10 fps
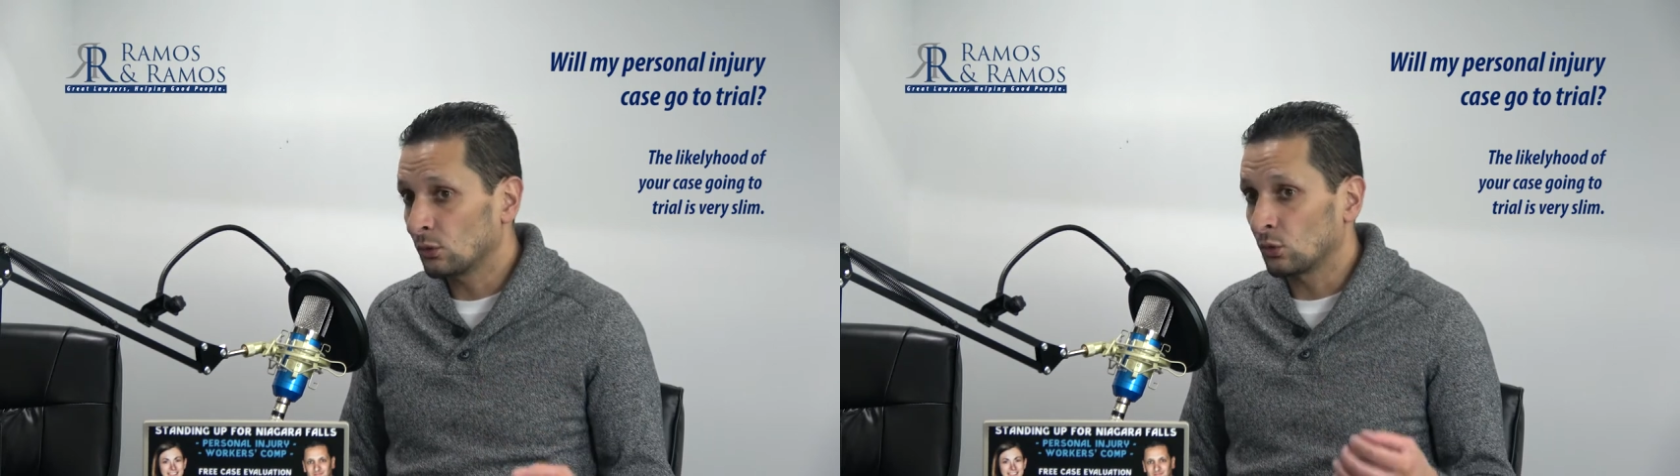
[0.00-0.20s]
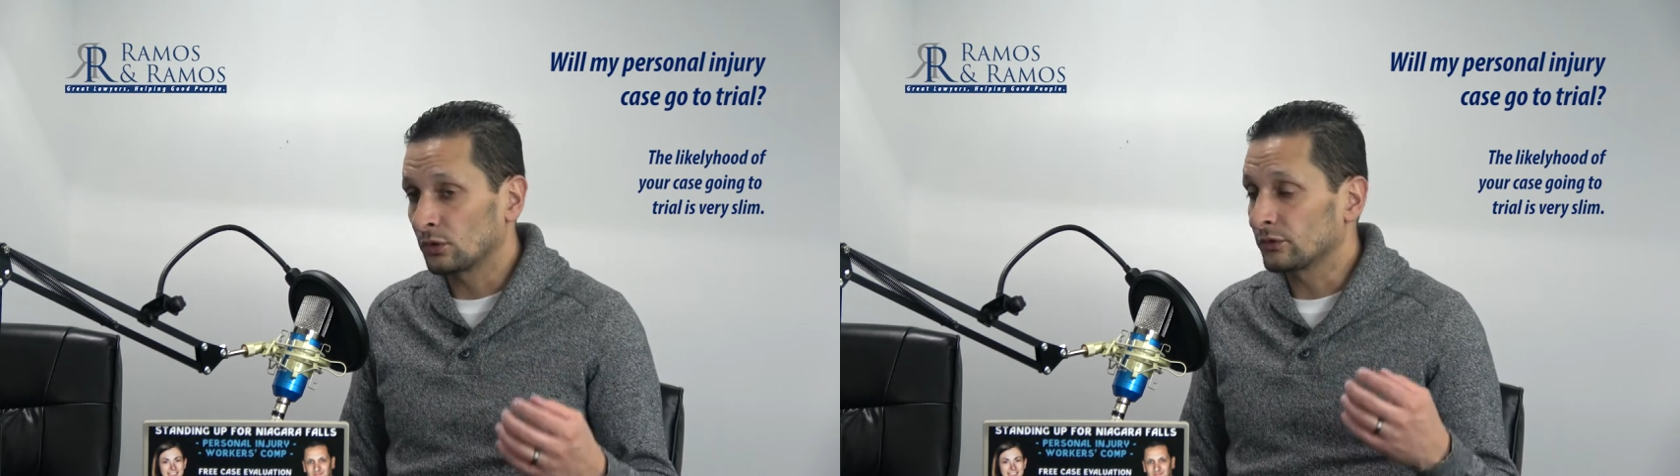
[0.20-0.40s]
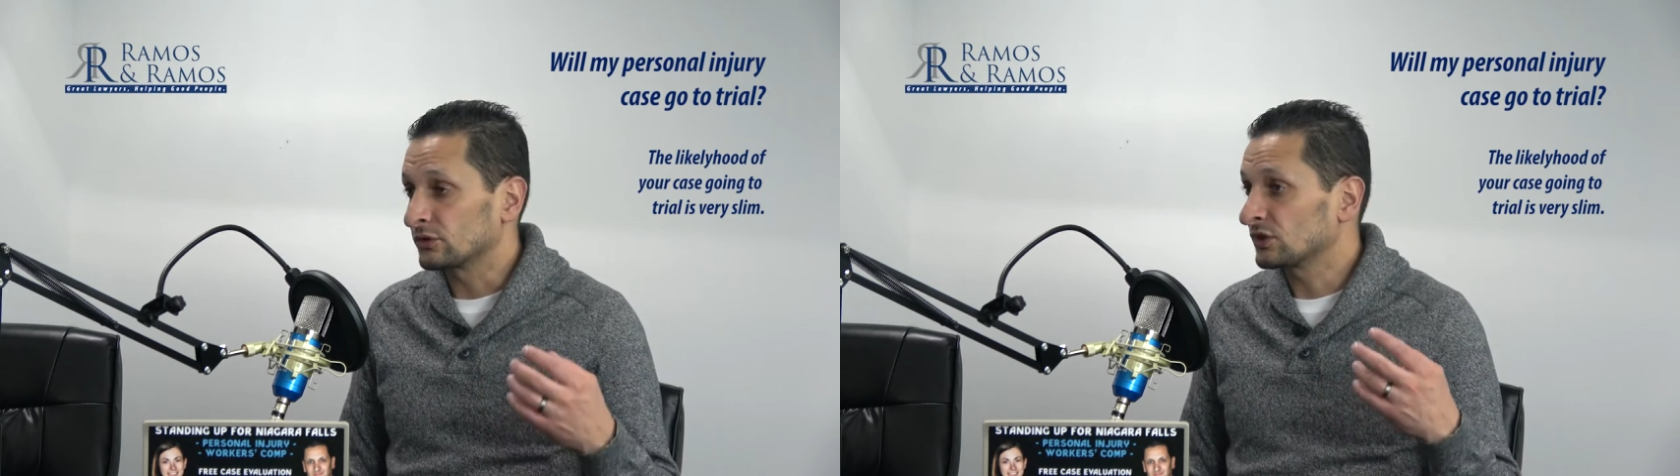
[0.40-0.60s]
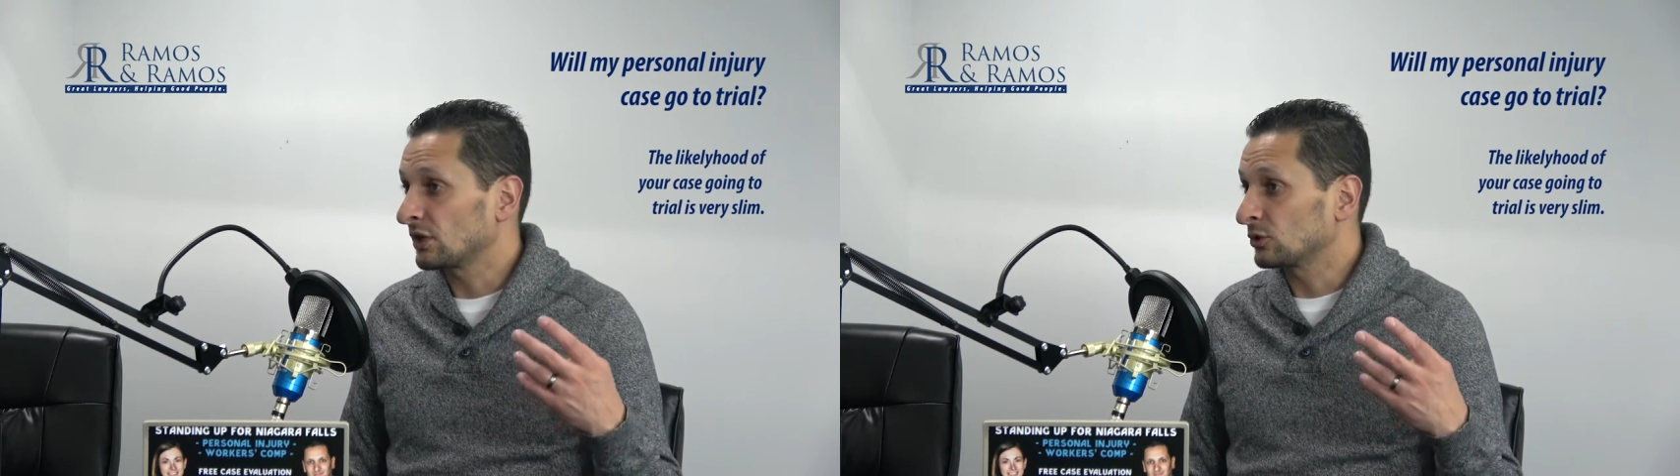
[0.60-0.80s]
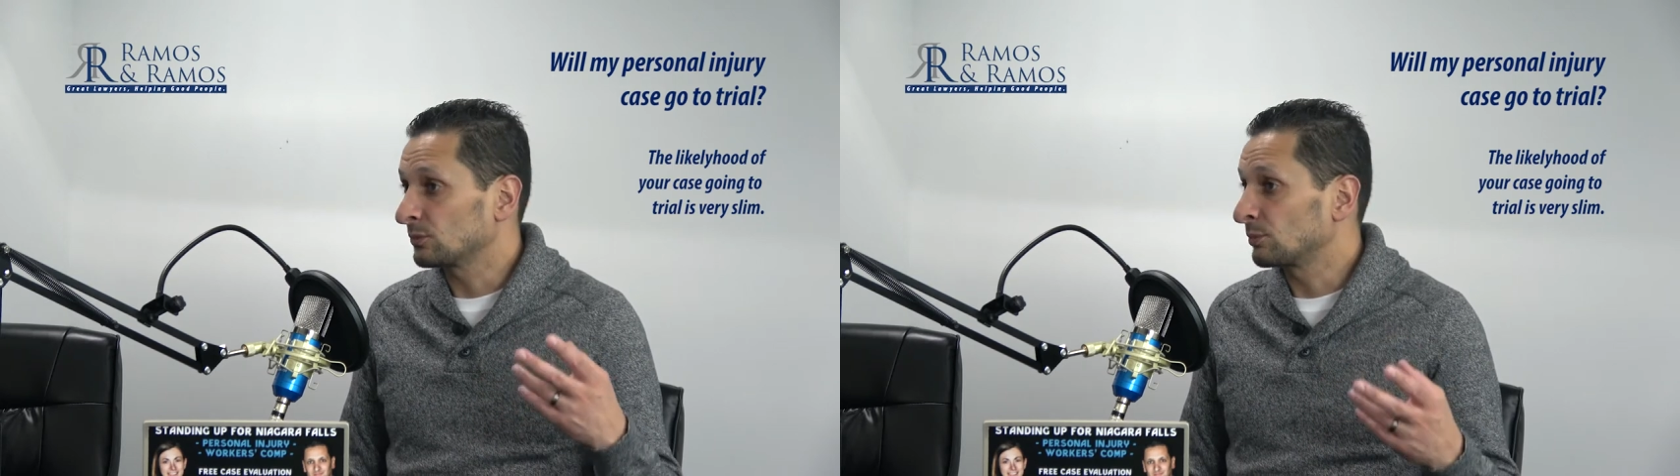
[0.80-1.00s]
or they're
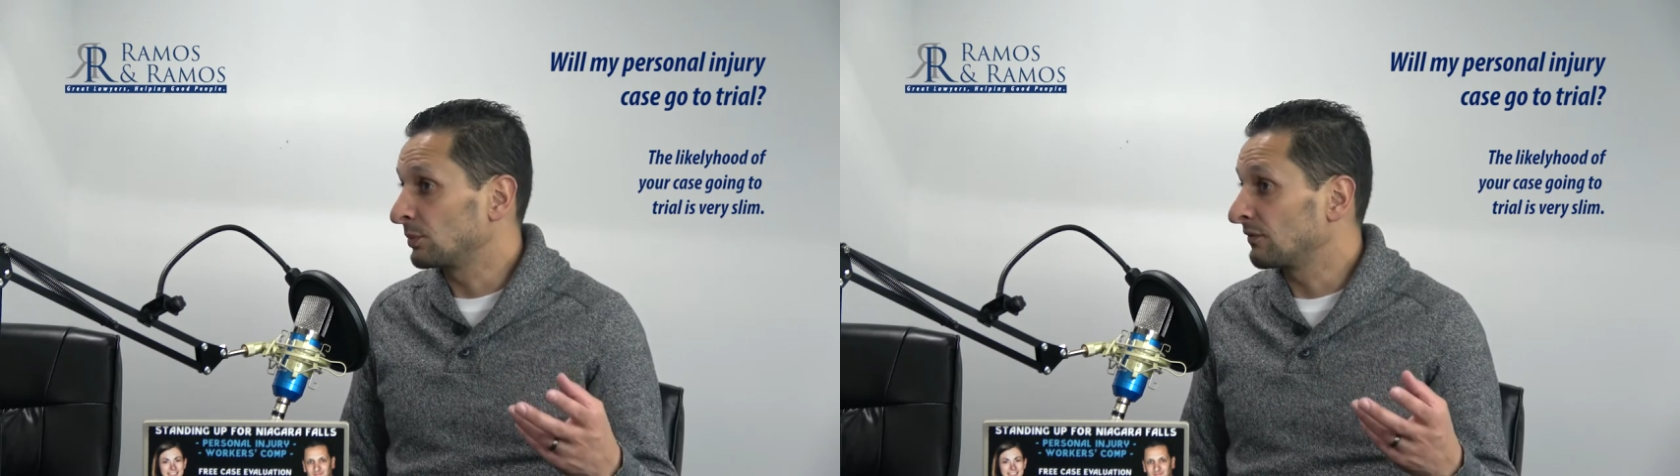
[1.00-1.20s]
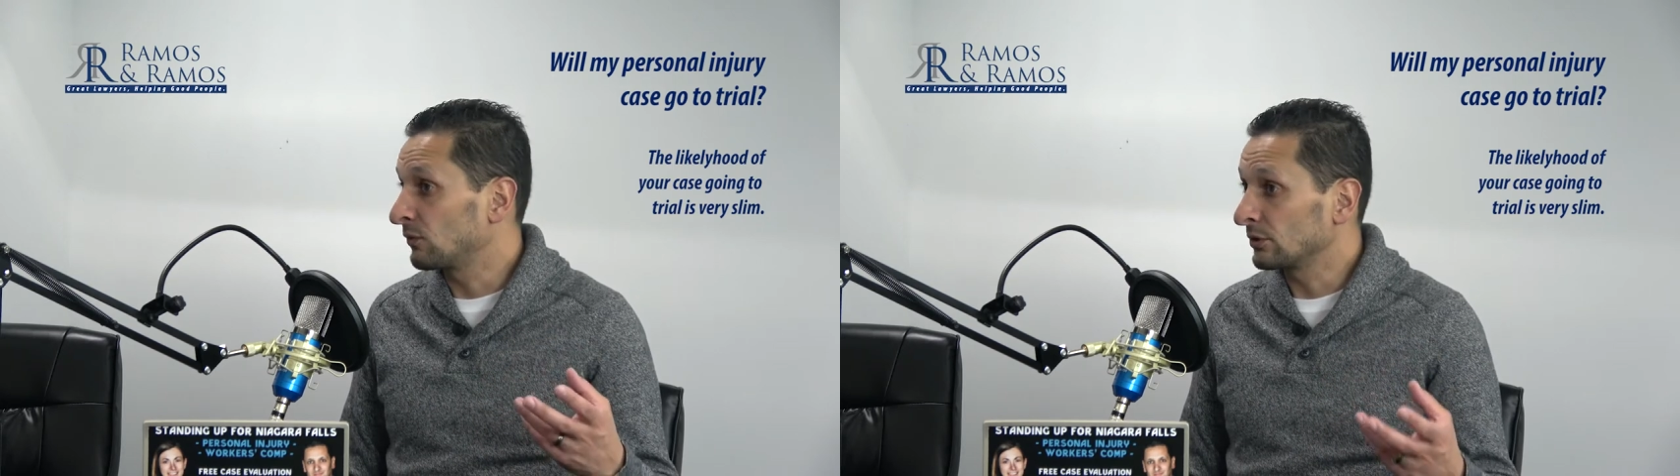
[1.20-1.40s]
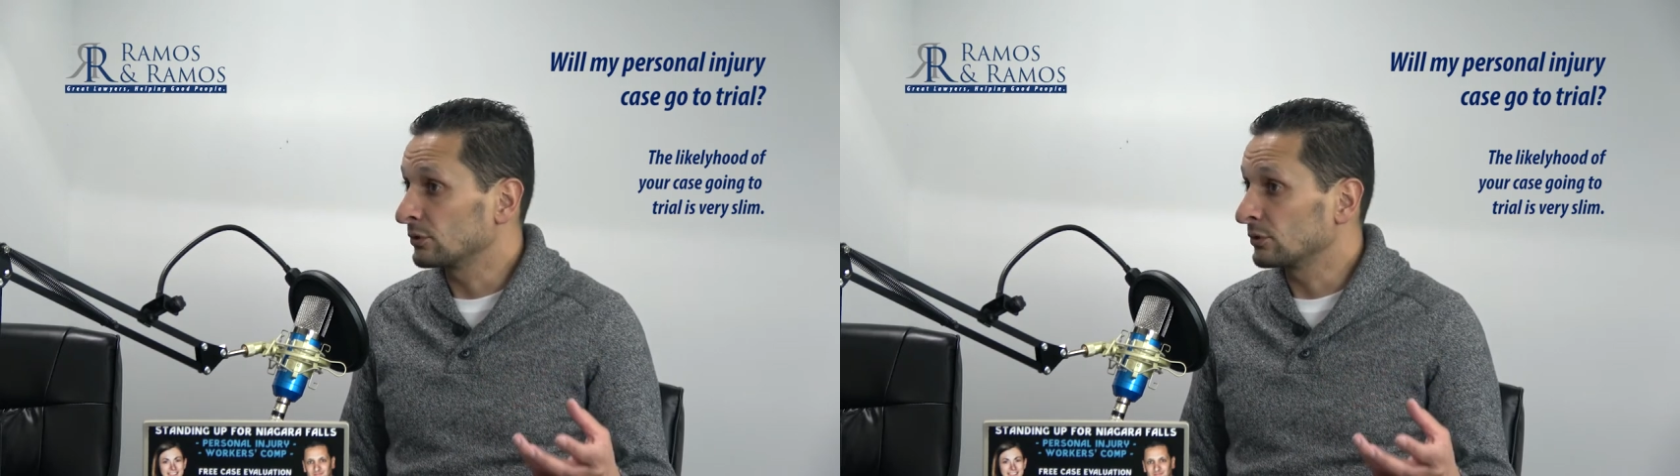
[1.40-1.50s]
settled before